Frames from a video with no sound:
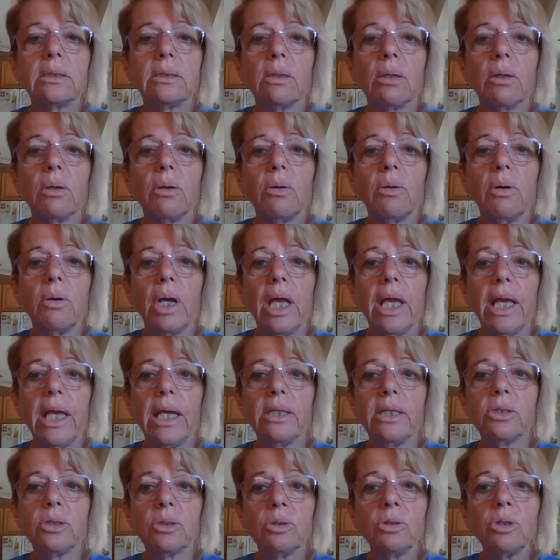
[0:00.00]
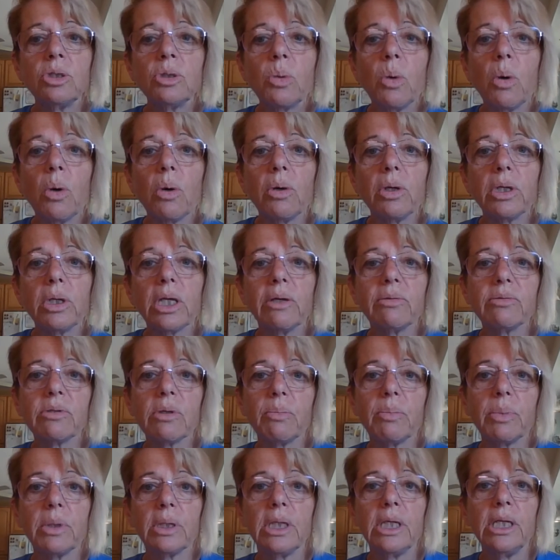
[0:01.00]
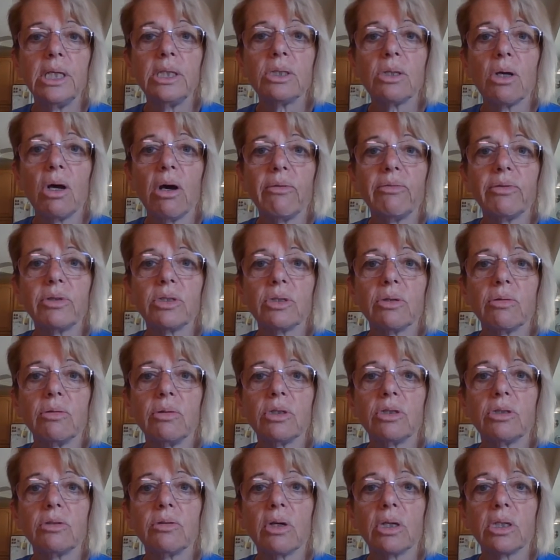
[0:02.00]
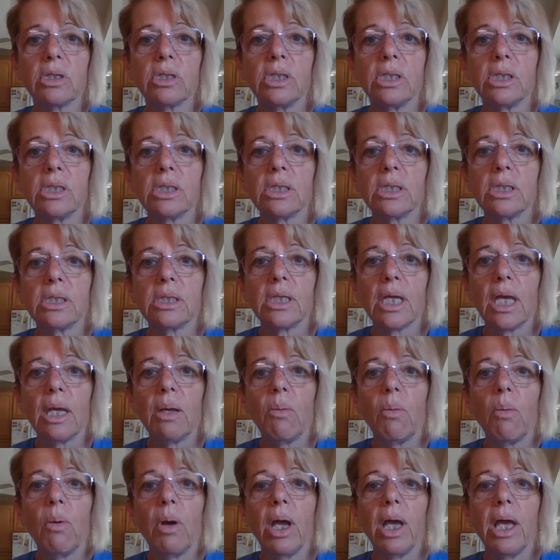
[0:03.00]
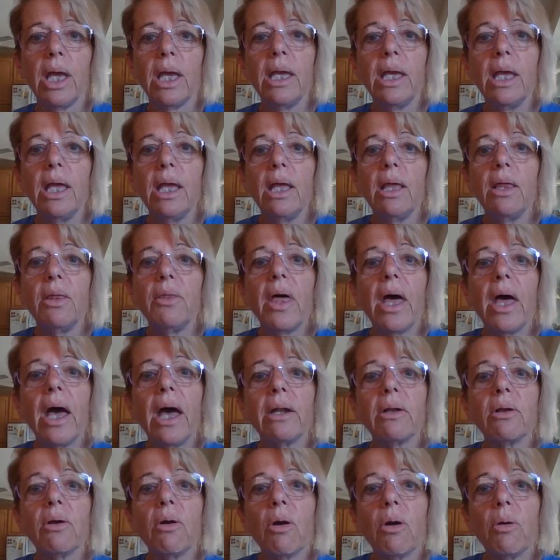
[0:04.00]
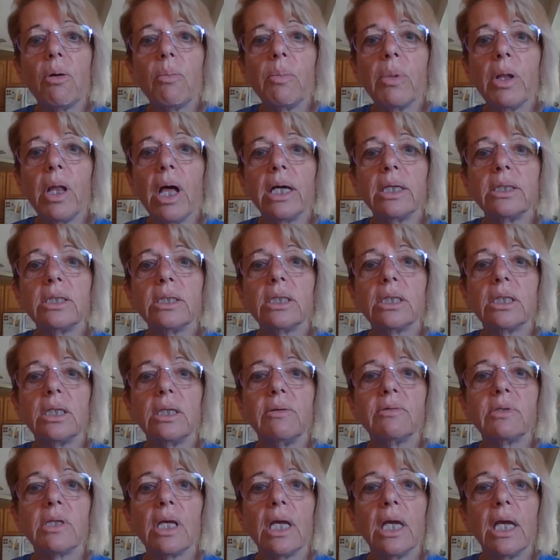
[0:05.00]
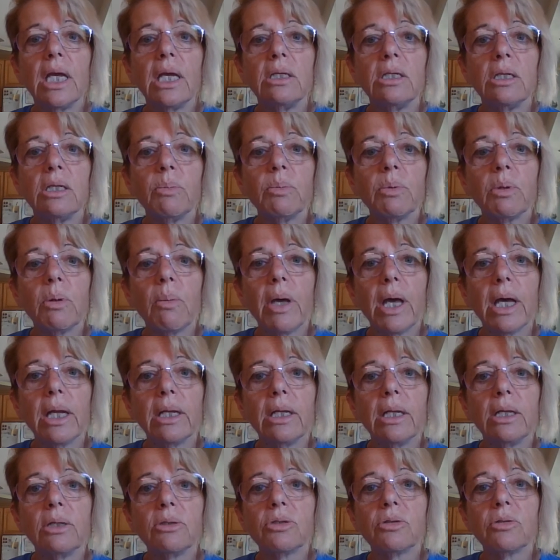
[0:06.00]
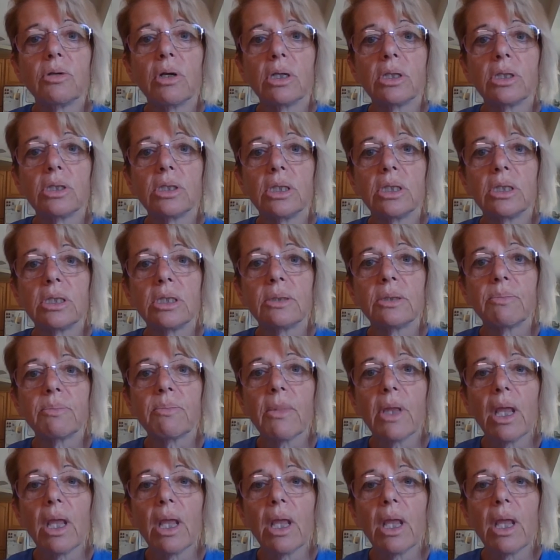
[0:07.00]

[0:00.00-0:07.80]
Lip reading: So a search warrant gives a police officer instructions the same way that carte blanche gives a diplomat instructions.